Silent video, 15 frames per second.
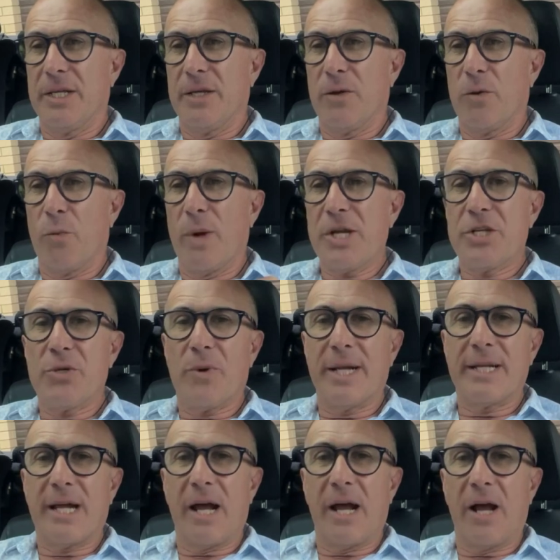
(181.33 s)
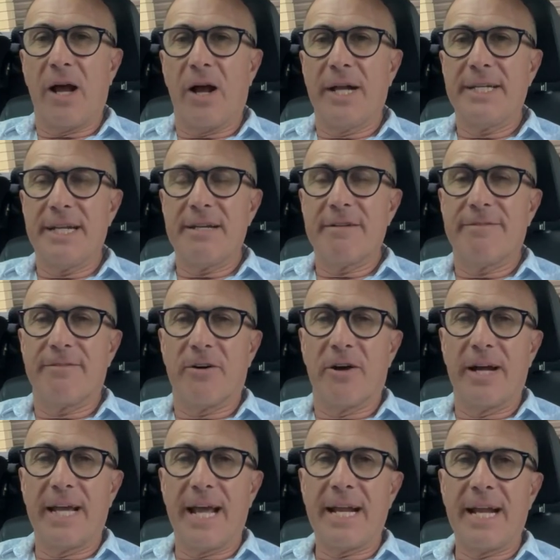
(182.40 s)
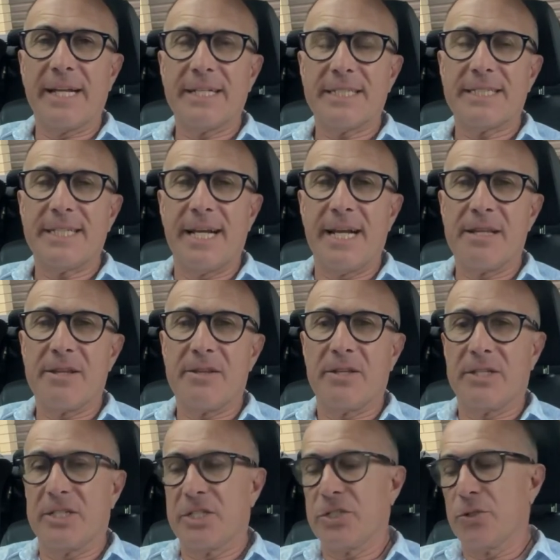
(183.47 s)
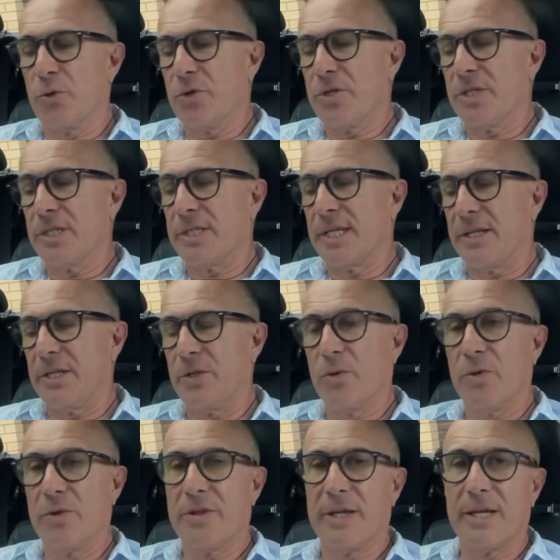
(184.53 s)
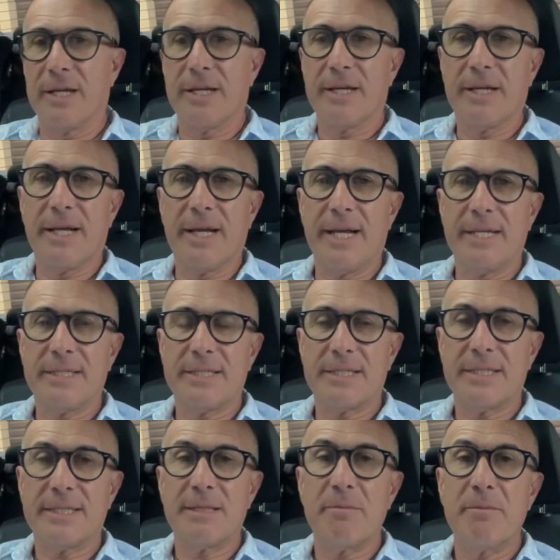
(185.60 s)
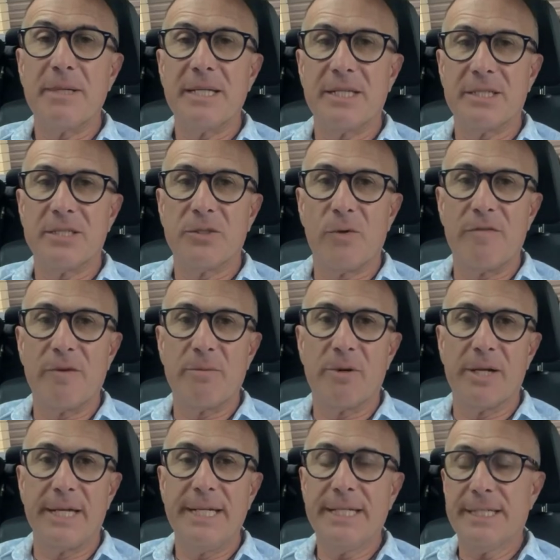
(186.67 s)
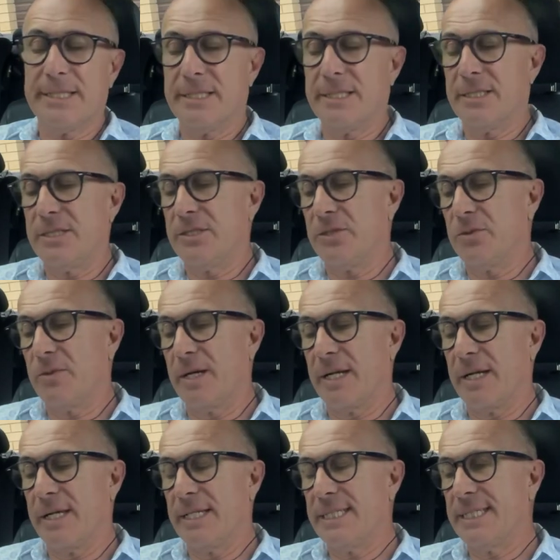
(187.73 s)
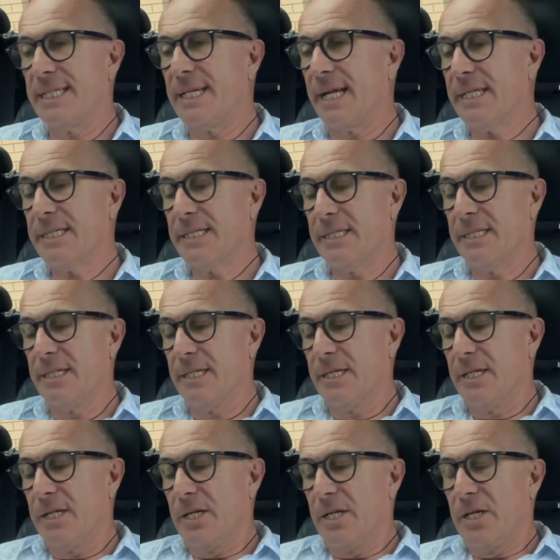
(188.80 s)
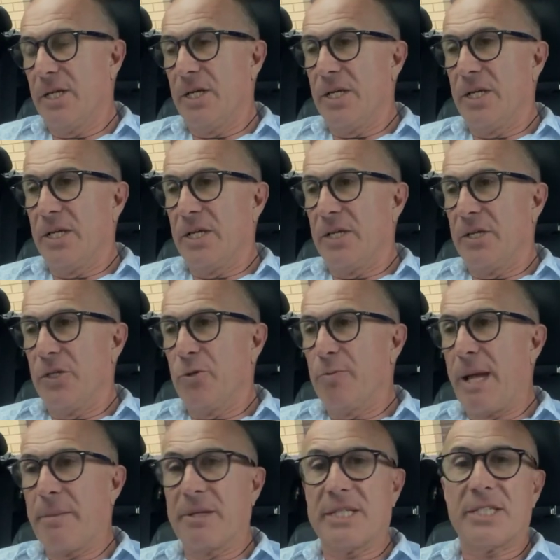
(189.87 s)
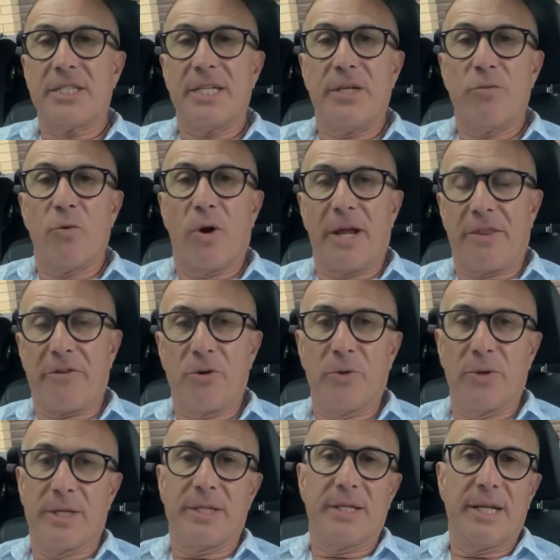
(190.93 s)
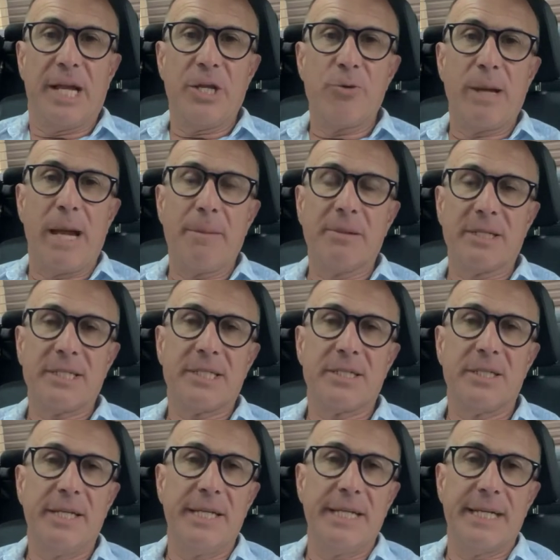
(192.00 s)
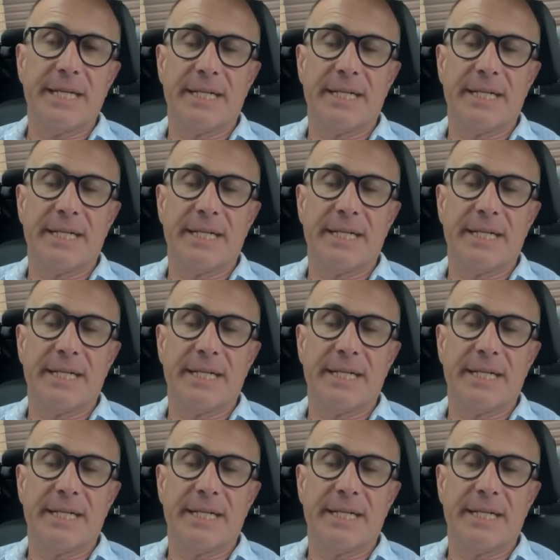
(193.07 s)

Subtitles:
once you identify and understand the distortions that the author has submitted to everybody to consider, you'll be able to see right through it, and you'll be able to see